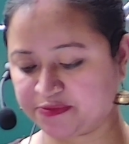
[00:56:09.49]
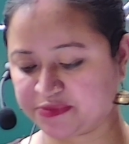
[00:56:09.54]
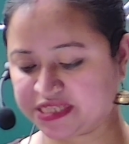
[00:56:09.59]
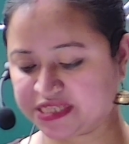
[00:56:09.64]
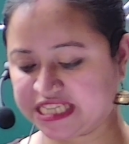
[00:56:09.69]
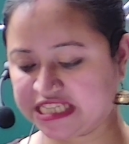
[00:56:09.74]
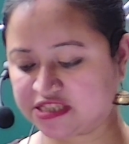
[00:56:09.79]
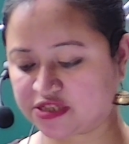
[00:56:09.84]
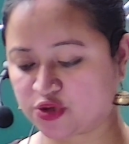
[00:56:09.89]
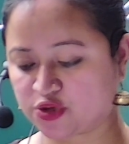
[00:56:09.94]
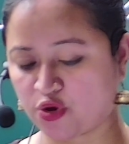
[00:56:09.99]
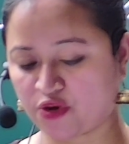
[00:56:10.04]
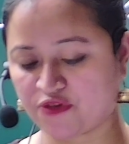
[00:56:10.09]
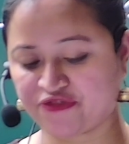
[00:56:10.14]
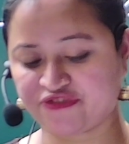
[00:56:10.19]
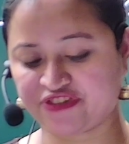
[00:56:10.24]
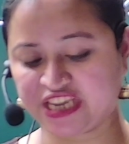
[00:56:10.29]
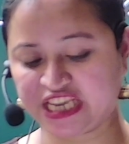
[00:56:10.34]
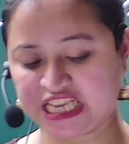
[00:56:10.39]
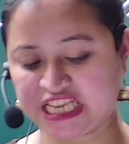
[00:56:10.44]
Since
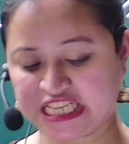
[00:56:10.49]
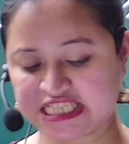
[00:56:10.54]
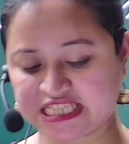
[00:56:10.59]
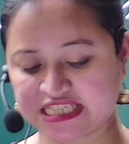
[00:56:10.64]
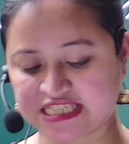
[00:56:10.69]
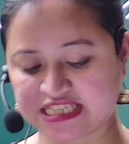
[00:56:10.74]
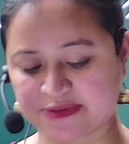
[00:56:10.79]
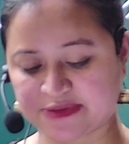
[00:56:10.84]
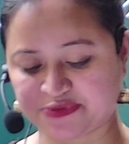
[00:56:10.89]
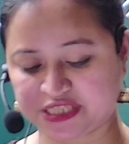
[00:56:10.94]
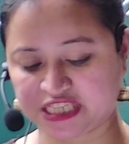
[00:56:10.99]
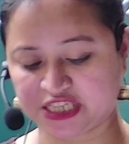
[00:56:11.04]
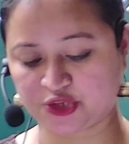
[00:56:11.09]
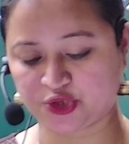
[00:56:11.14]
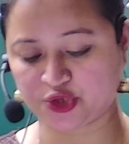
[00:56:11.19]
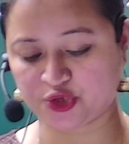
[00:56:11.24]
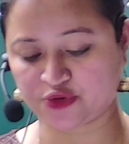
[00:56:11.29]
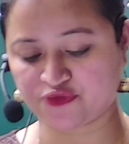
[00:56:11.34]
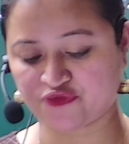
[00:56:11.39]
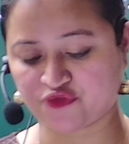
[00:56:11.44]
coffee is the
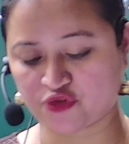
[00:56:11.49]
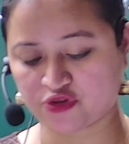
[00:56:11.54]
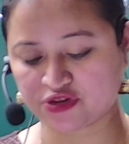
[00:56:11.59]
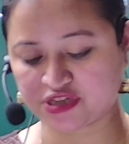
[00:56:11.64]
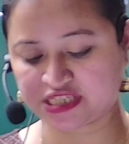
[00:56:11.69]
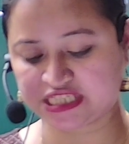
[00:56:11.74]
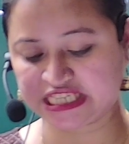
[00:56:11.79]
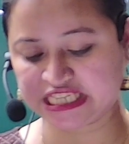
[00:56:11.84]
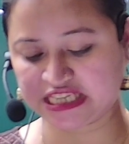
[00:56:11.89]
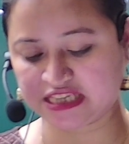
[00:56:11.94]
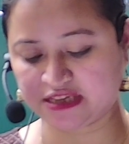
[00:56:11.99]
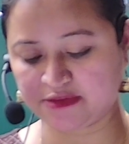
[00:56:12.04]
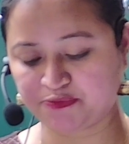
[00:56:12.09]
substitute for tea,